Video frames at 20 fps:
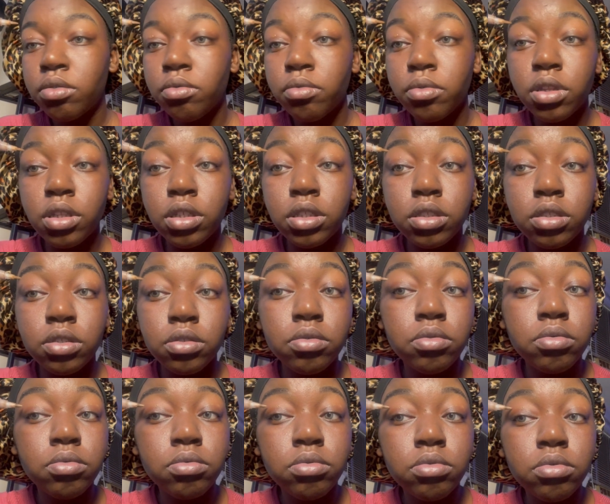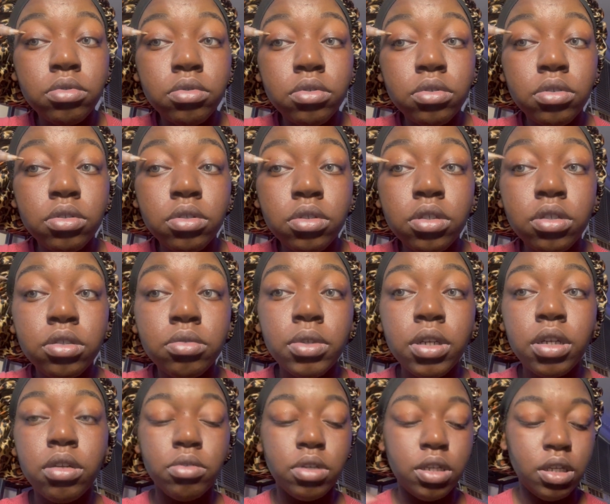really two because we
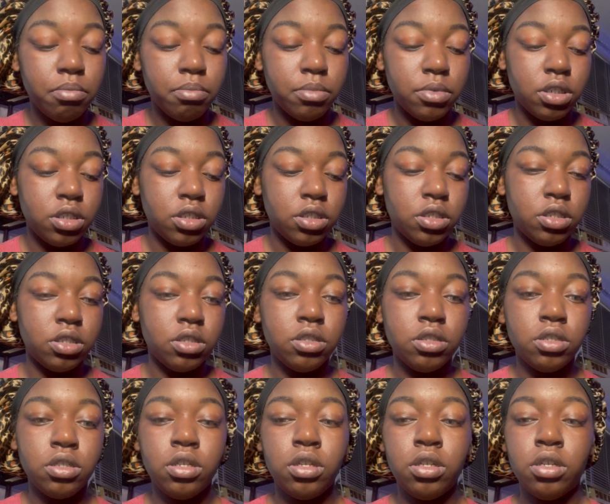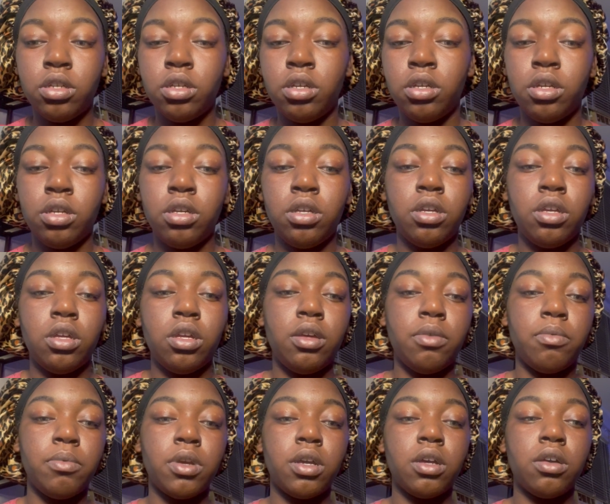don't need much
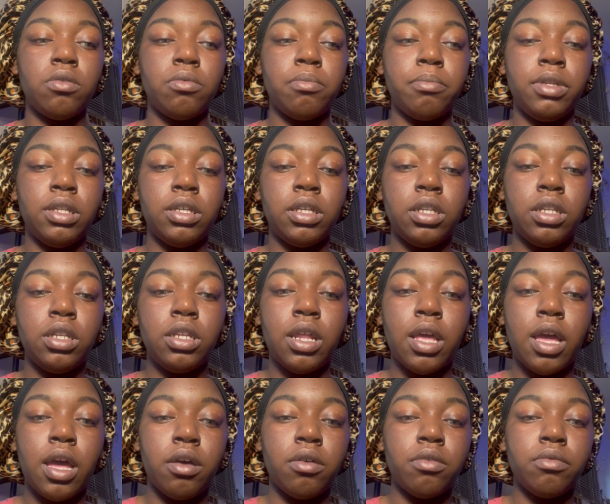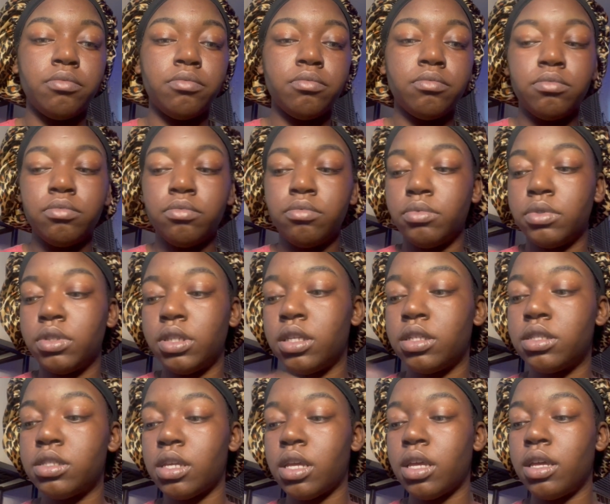and we're gonna blend it out with
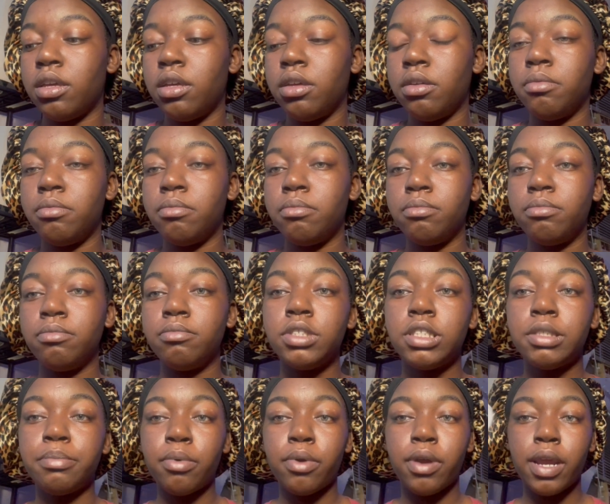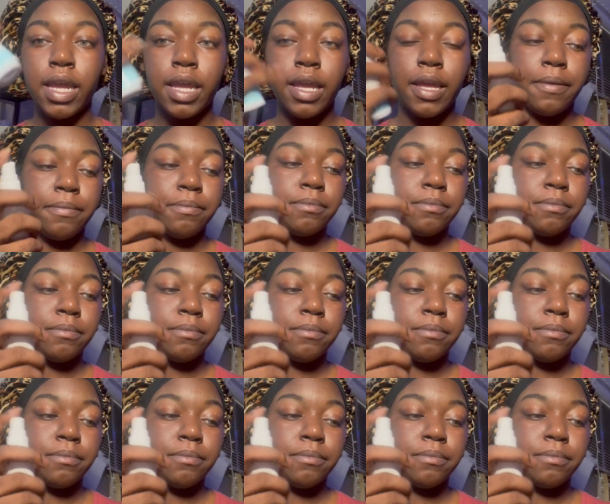that same spray